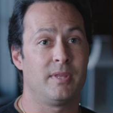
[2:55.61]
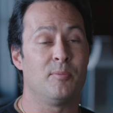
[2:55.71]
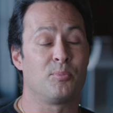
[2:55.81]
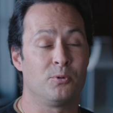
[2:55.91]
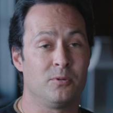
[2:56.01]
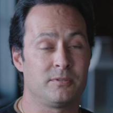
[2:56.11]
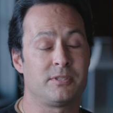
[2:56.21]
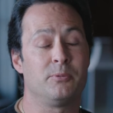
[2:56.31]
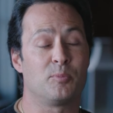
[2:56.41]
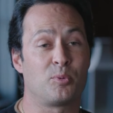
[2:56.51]

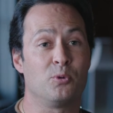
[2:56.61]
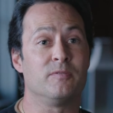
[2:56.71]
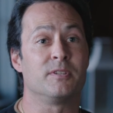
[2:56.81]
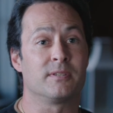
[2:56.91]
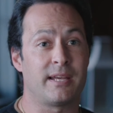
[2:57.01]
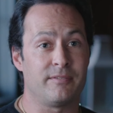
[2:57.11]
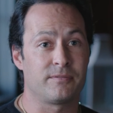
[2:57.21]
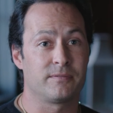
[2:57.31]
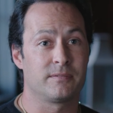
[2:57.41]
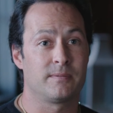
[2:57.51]
improve your
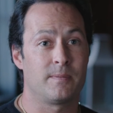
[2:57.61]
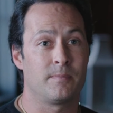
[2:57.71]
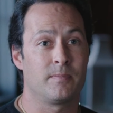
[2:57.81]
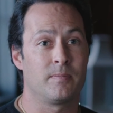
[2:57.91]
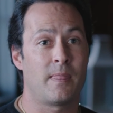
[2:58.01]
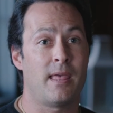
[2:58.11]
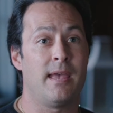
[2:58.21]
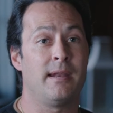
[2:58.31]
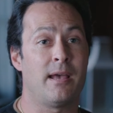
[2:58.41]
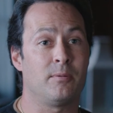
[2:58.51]
life
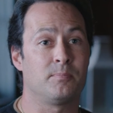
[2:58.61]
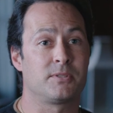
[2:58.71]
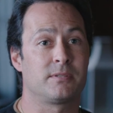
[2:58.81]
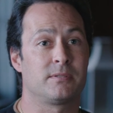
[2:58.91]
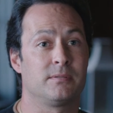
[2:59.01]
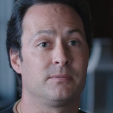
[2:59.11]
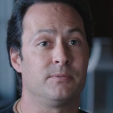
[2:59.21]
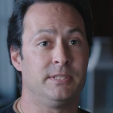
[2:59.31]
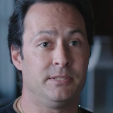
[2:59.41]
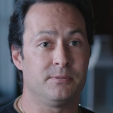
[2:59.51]
and helps
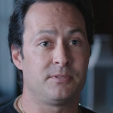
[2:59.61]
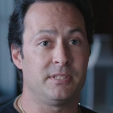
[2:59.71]
reduce